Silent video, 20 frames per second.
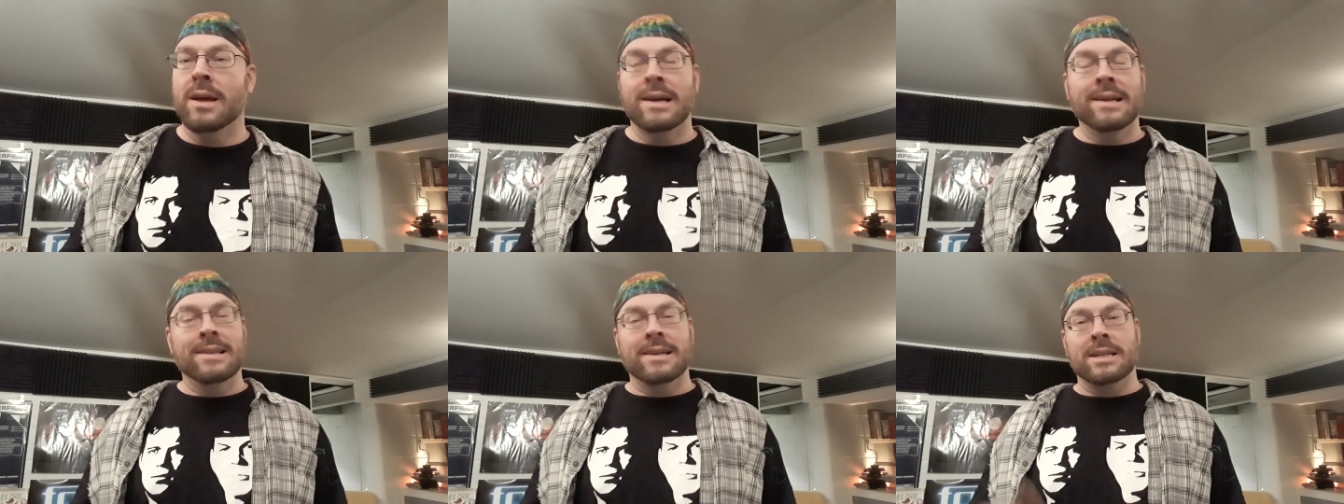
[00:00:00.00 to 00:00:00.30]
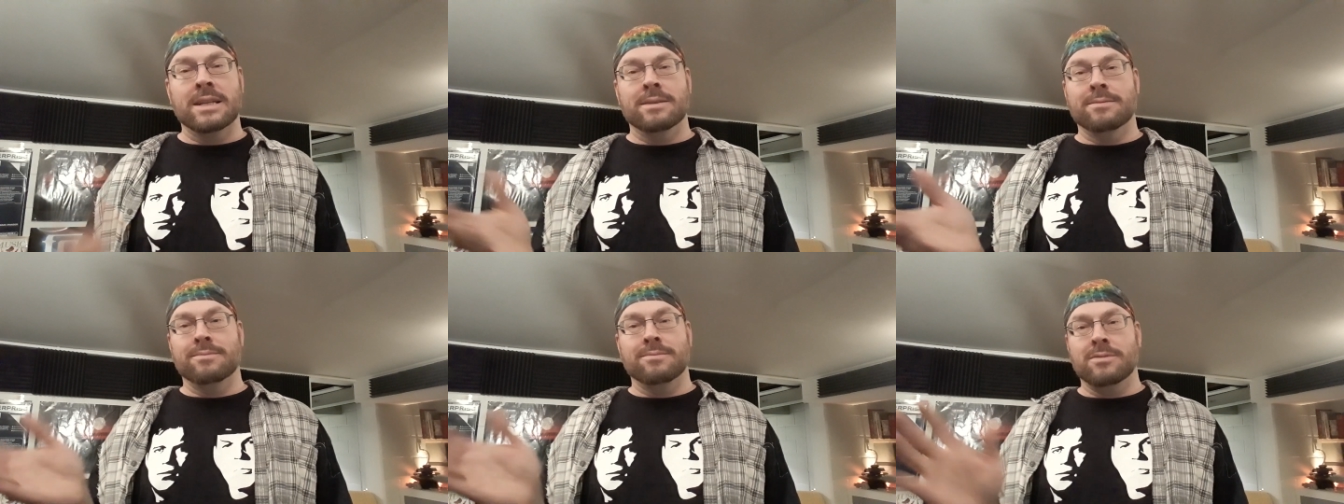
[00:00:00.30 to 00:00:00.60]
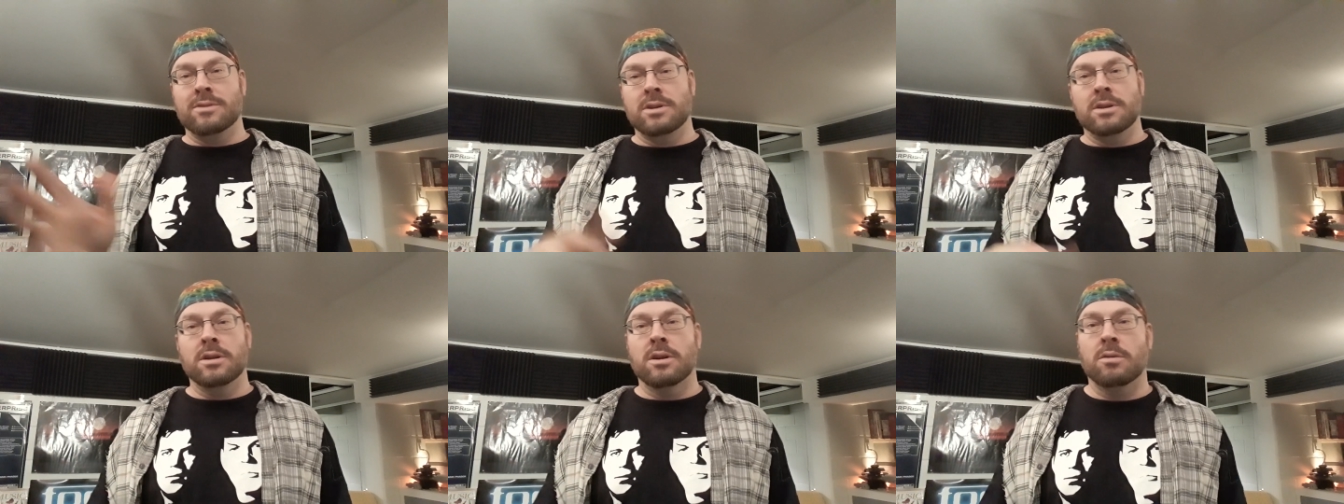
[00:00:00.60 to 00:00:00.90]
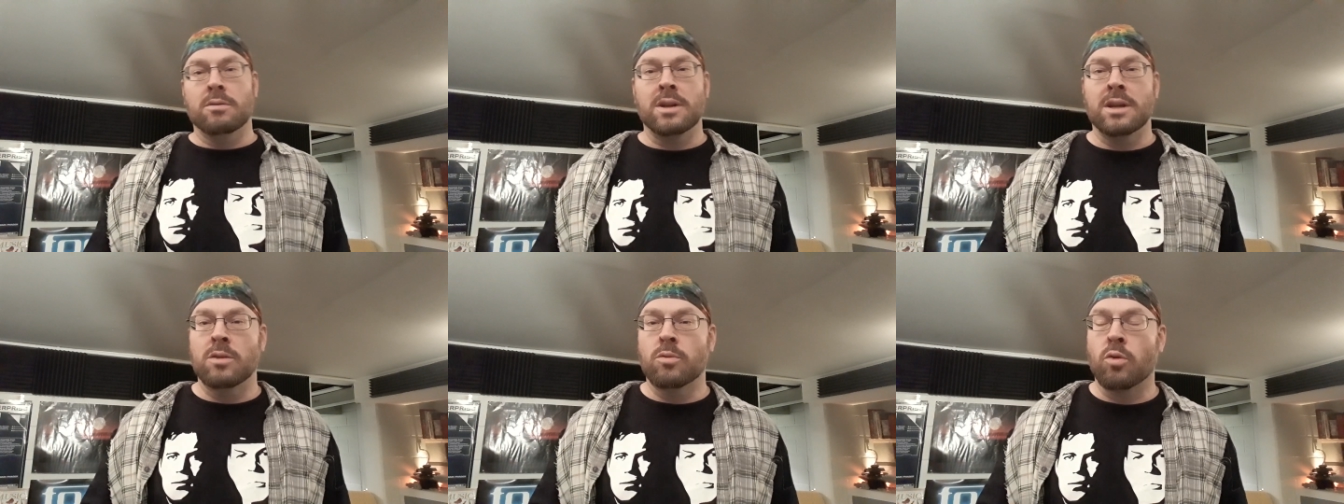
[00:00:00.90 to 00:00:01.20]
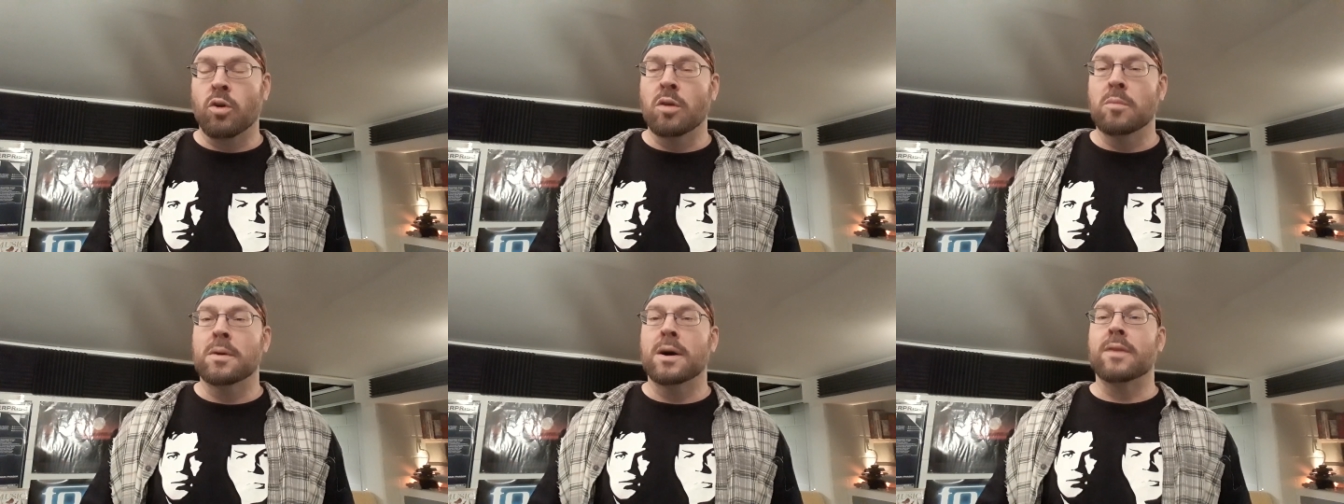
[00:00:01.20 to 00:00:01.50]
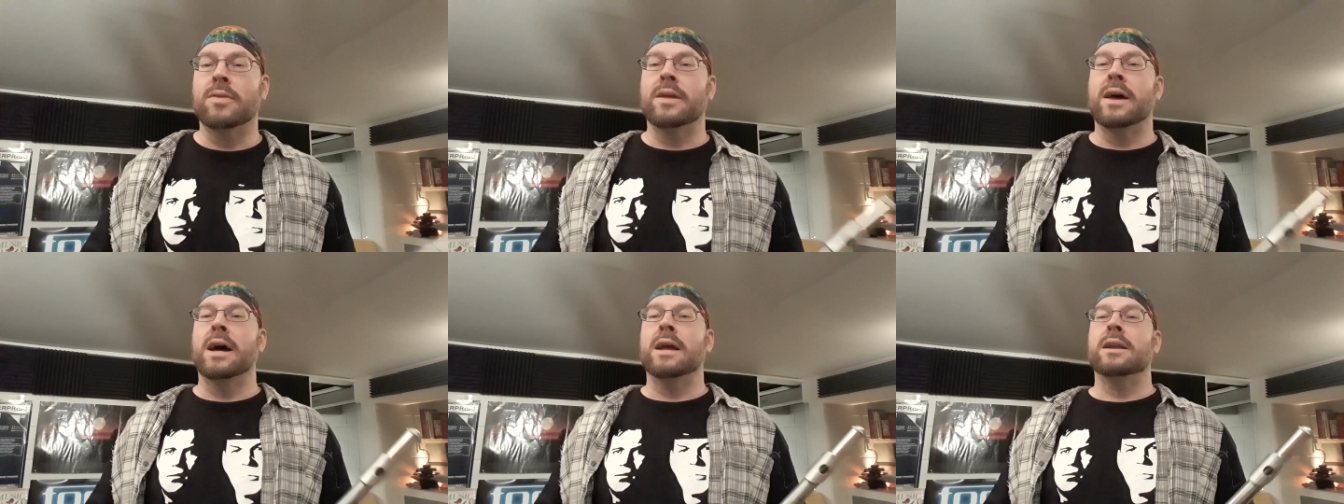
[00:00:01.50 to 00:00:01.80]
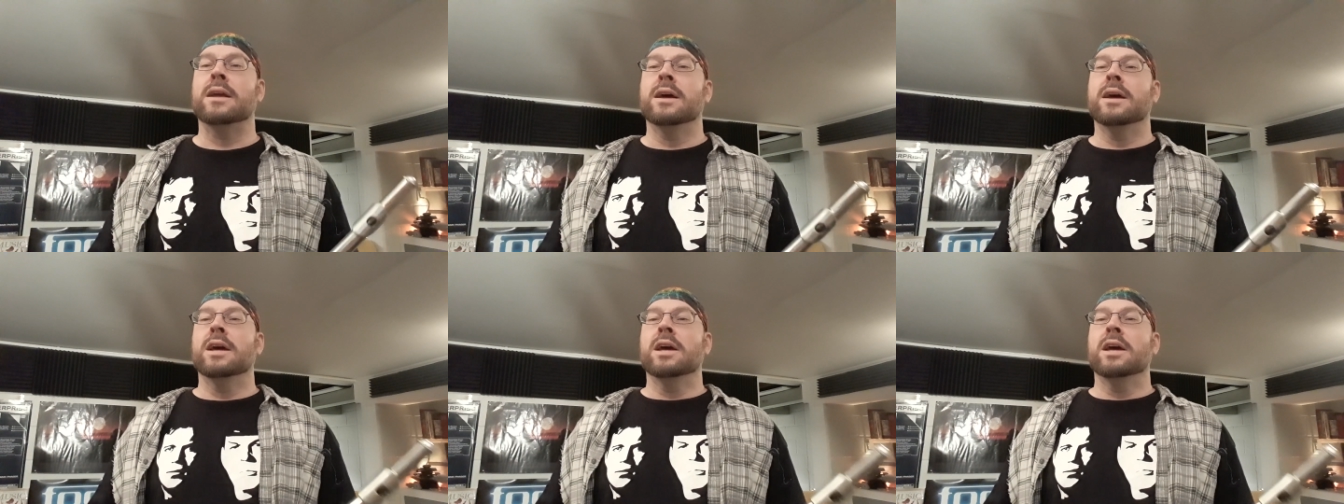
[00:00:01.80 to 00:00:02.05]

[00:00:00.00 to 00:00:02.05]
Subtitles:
then you don't need to worry about that.